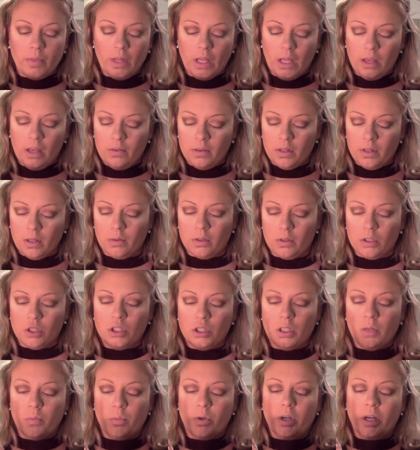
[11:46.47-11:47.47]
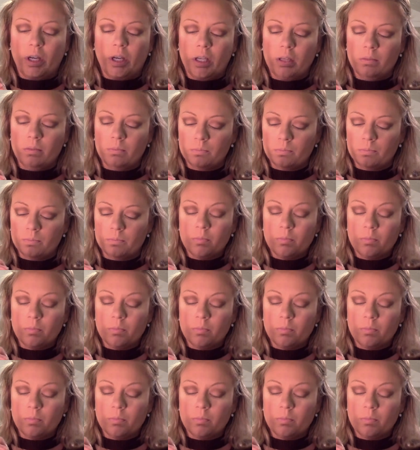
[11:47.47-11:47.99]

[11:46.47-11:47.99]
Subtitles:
even though it's shimmery,